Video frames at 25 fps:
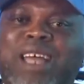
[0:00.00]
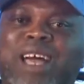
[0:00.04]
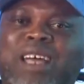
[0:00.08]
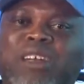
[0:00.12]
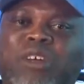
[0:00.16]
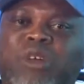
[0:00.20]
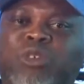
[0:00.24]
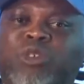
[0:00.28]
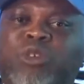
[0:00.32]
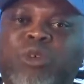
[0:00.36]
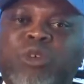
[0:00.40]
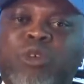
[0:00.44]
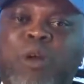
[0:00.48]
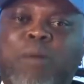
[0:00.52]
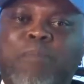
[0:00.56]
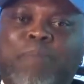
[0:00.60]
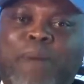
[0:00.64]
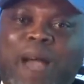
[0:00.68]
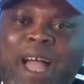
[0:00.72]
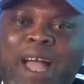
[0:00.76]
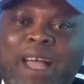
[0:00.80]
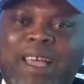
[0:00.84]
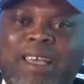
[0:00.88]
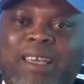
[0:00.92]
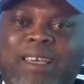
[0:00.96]
and also your
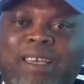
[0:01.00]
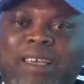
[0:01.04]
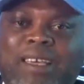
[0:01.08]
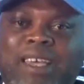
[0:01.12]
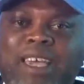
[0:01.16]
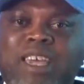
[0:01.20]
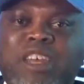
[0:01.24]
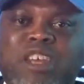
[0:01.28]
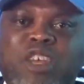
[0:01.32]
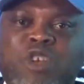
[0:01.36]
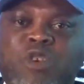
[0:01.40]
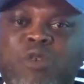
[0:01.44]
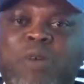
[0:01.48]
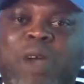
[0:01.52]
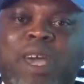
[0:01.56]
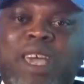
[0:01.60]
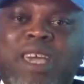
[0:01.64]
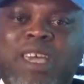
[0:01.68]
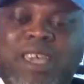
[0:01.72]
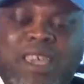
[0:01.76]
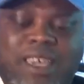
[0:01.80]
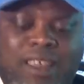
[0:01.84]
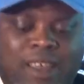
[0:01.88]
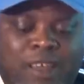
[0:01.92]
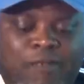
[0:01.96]
bank. In the
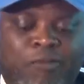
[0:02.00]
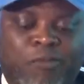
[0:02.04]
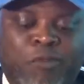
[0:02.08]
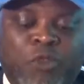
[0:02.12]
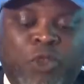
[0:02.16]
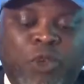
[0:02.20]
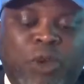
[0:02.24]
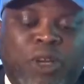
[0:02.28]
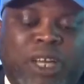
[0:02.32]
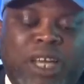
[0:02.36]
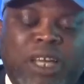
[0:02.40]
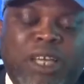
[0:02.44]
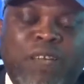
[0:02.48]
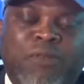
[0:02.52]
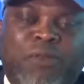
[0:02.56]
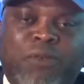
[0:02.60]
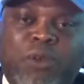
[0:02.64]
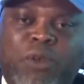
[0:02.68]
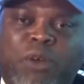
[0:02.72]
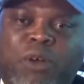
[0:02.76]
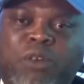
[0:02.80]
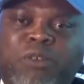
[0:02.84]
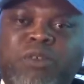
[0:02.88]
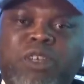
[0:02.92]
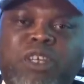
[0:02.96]
UAE, if you
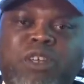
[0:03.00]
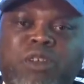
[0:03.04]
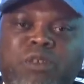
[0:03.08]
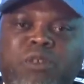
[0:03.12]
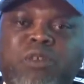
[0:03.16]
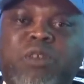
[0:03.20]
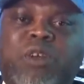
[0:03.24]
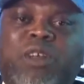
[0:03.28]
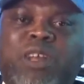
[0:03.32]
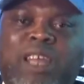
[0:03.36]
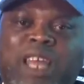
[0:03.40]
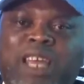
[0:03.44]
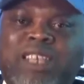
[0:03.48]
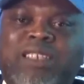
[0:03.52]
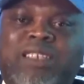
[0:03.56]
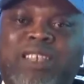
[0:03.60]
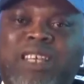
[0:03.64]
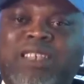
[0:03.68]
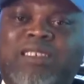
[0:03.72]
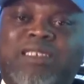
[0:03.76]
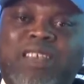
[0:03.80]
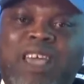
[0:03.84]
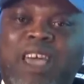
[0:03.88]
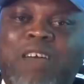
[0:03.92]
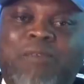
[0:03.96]
don't renew your
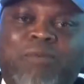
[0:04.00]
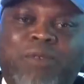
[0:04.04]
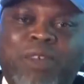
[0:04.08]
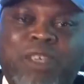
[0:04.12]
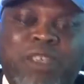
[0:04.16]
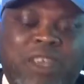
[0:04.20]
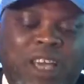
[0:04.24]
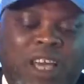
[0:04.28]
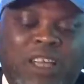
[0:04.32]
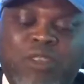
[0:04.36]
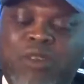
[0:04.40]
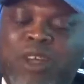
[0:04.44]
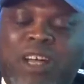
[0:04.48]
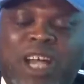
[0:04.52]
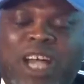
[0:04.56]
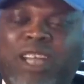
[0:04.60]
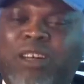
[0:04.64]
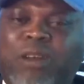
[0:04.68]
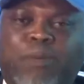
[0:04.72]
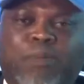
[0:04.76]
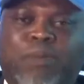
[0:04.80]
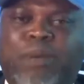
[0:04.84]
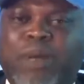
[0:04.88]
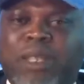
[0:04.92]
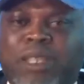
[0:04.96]
license every year, you can't
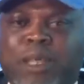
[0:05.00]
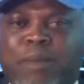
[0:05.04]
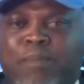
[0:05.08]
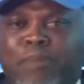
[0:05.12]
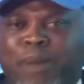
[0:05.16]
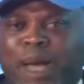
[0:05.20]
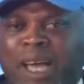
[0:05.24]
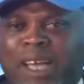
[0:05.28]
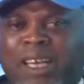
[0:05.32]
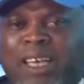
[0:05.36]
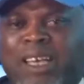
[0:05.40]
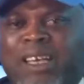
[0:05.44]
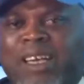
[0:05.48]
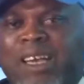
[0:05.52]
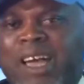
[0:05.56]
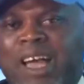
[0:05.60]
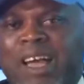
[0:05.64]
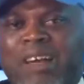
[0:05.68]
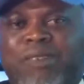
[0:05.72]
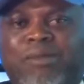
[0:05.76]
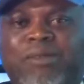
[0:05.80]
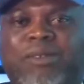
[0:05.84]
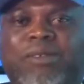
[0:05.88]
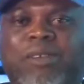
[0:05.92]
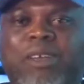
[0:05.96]
operate a bank
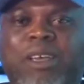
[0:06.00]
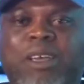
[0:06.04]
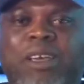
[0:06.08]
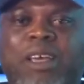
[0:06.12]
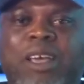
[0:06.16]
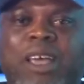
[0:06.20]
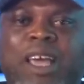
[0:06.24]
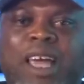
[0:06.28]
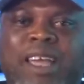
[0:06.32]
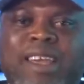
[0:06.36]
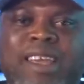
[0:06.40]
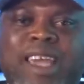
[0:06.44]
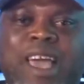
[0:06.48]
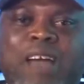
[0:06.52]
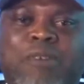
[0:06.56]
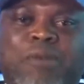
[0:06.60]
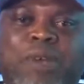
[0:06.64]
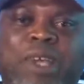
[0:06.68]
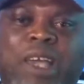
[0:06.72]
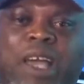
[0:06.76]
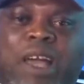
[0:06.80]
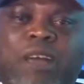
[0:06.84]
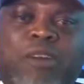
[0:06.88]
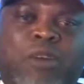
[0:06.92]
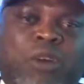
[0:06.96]
account. And here
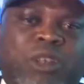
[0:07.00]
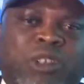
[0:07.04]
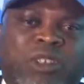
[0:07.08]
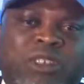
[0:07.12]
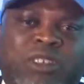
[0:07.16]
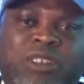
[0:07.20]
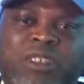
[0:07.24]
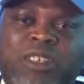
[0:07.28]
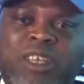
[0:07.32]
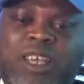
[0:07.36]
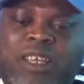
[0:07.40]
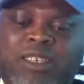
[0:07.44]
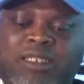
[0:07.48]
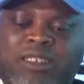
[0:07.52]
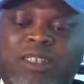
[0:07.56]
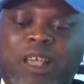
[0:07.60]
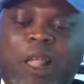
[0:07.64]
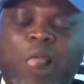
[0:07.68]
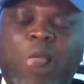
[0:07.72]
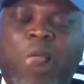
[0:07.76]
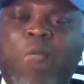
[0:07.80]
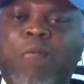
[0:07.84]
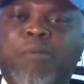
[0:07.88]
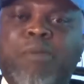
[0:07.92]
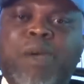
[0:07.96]
we are, go to
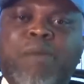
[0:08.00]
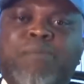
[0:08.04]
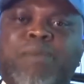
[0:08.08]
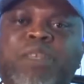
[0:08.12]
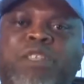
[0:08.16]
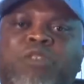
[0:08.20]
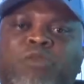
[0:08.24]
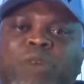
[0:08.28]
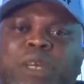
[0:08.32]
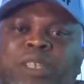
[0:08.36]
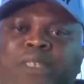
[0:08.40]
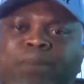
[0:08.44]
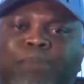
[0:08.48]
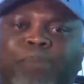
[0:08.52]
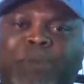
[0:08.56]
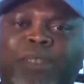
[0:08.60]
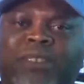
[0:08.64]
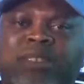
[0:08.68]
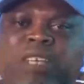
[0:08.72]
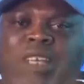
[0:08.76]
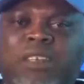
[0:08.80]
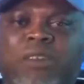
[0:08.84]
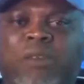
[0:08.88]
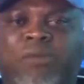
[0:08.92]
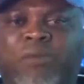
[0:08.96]
CAC. Maybe 20%
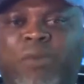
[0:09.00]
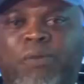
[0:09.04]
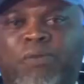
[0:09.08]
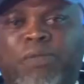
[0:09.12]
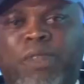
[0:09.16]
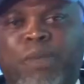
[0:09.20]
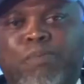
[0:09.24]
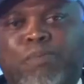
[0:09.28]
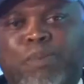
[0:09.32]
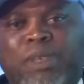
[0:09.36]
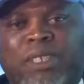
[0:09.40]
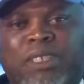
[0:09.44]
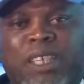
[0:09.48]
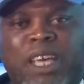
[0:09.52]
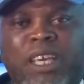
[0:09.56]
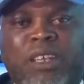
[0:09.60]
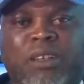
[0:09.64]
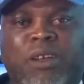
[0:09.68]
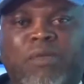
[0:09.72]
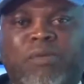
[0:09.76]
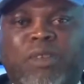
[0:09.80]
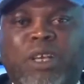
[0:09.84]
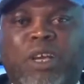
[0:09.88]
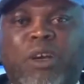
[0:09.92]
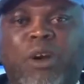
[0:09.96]
or 15%
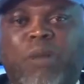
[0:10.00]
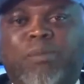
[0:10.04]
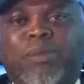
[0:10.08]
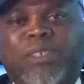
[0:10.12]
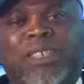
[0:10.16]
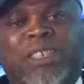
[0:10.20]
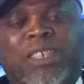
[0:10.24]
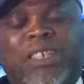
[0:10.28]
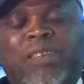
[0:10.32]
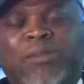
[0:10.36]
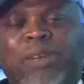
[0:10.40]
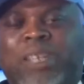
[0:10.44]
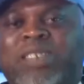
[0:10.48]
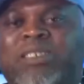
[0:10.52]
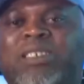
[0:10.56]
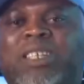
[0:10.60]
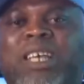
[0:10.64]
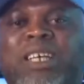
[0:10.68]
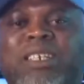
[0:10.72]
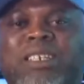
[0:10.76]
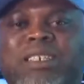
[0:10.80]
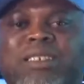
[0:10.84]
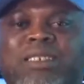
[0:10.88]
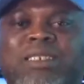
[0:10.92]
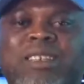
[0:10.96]
of the companies that are
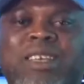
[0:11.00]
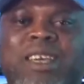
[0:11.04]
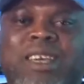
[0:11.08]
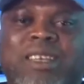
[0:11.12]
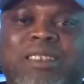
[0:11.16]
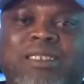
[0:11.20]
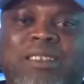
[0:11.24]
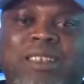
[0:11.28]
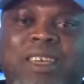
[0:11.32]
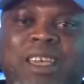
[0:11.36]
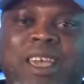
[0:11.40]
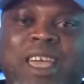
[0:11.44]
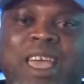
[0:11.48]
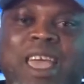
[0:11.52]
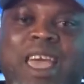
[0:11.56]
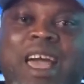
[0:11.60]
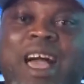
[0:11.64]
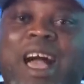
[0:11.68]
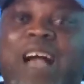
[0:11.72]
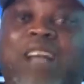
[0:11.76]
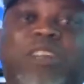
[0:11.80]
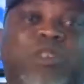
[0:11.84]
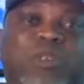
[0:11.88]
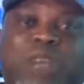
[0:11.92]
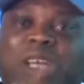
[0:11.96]
registered in CAC
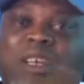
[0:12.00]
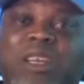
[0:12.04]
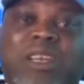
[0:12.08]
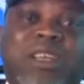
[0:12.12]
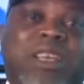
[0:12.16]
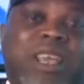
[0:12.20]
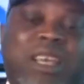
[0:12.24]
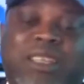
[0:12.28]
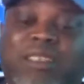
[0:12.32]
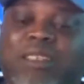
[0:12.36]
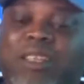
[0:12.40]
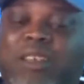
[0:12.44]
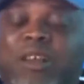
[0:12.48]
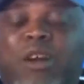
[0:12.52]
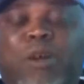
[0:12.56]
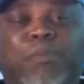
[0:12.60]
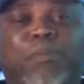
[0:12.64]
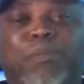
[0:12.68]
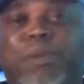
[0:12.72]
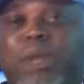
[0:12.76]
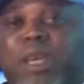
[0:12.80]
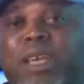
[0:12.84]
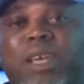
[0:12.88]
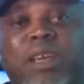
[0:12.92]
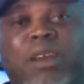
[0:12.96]
actually get a
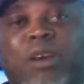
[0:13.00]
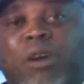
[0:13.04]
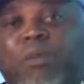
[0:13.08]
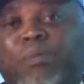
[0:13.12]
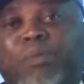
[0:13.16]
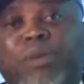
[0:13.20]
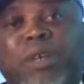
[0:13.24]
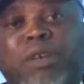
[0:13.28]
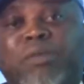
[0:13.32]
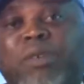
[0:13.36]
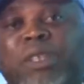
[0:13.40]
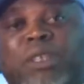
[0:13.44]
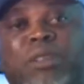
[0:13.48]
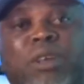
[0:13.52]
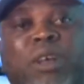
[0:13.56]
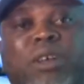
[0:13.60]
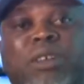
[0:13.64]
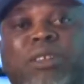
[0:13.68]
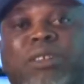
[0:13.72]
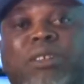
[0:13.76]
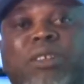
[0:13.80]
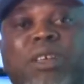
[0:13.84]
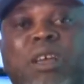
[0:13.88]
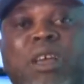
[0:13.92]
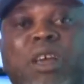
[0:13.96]
company
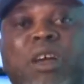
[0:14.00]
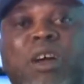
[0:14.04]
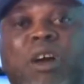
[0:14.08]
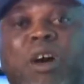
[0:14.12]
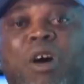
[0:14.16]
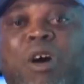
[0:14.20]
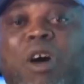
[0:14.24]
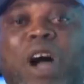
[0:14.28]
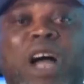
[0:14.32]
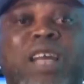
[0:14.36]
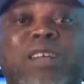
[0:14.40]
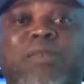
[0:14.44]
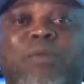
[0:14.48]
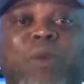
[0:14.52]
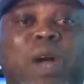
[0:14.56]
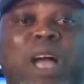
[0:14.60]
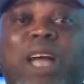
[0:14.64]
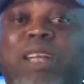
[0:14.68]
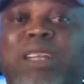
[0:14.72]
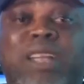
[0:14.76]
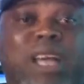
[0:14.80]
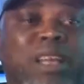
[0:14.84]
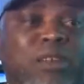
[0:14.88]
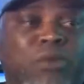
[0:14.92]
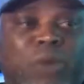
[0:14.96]
returns.
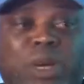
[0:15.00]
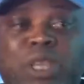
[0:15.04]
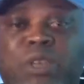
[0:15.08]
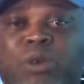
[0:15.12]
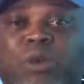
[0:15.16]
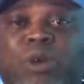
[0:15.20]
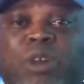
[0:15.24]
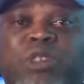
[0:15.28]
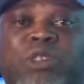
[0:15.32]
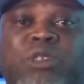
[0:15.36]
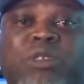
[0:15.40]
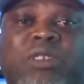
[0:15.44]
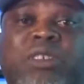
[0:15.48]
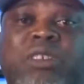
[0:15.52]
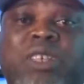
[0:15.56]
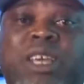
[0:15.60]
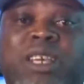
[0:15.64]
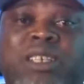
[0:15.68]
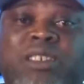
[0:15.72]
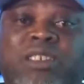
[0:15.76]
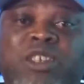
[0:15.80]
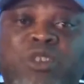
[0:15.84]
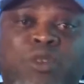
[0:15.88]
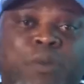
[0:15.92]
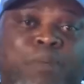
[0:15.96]
And when you go to
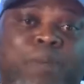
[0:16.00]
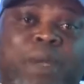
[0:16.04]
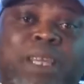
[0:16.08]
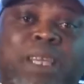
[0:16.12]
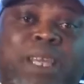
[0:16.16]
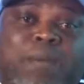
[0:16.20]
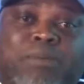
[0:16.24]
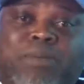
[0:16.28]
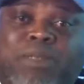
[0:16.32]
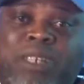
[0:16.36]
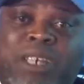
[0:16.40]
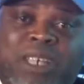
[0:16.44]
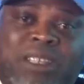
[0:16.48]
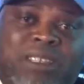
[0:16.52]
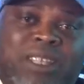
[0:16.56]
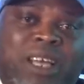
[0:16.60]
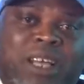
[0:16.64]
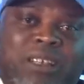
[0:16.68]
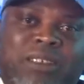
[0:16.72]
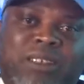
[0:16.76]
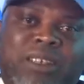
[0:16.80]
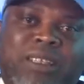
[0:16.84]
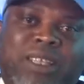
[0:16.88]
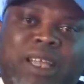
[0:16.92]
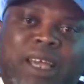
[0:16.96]
CAC, you pay them
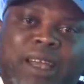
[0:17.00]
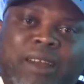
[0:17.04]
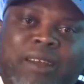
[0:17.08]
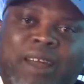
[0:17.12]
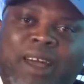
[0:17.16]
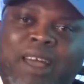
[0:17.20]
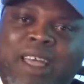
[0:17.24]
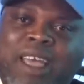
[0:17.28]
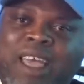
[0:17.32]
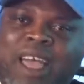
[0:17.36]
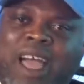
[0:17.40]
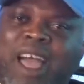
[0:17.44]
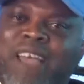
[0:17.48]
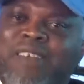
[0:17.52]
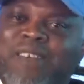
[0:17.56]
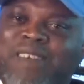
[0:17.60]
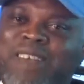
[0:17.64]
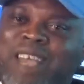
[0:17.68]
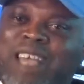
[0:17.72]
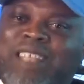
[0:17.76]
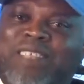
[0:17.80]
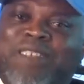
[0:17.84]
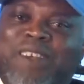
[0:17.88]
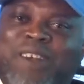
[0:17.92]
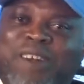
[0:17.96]
3,000 naira, and you
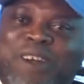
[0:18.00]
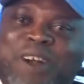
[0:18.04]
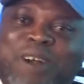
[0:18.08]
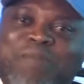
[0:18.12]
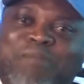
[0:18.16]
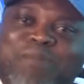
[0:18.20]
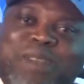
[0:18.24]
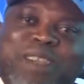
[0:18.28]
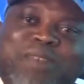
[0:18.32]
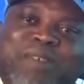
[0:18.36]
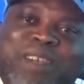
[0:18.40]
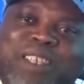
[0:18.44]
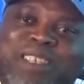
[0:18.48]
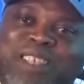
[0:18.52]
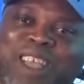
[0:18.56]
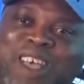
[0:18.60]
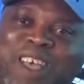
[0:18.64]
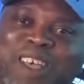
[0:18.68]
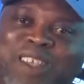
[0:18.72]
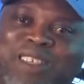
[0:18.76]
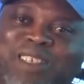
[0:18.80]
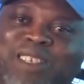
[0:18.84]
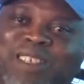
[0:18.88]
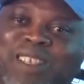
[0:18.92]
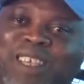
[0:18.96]
get your company
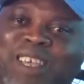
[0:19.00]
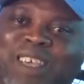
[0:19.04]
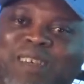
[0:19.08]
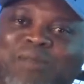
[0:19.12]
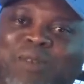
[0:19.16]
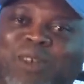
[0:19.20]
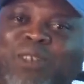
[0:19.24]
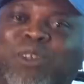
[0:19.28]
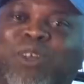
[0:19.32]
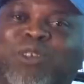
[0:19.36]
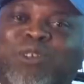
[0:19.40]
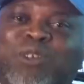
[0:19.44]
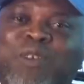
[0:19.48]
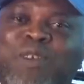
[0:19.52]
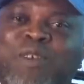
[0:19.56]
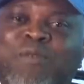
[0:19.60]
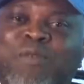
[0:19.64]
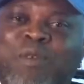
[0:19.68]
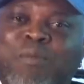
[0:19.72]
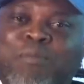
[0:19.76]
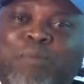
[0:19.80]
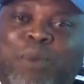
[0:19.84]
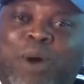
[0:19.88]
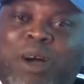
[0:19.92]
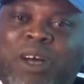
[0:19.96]
returns, for those who
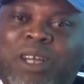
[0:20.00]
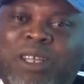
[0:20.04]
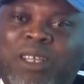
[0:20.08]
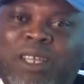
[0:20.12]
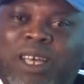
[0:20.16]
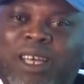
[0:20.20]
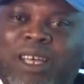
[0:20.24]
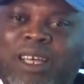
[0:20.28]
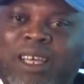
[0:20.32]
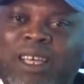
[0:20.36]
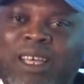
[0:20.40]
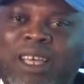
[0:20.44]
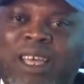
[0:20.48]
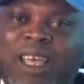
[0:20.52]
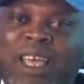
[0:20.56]
even bother.